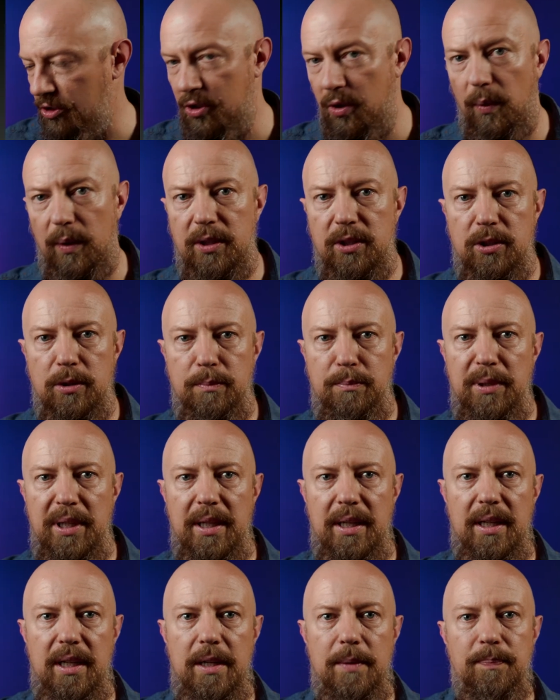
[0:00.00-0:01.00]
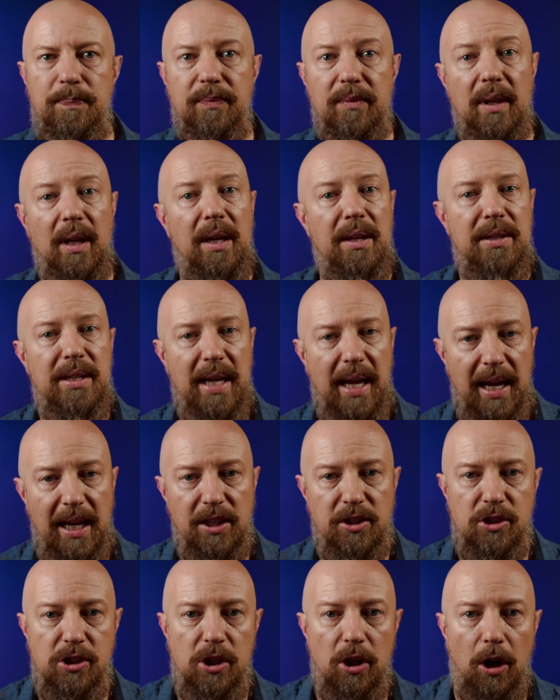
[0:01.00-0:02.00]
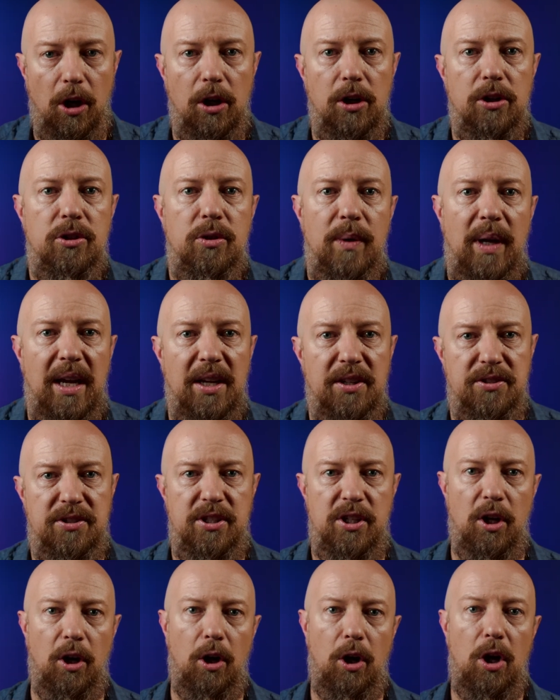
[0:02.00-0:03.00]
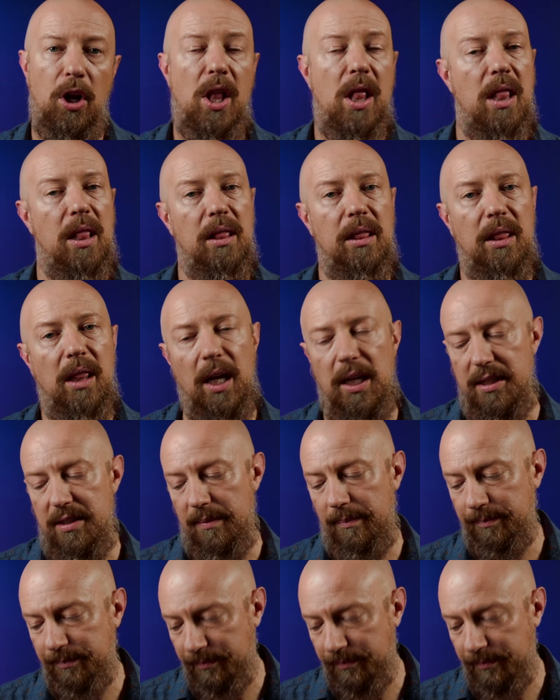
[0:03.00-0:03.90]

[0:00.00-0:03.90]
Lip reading: going to be the HDR to SDR LUT.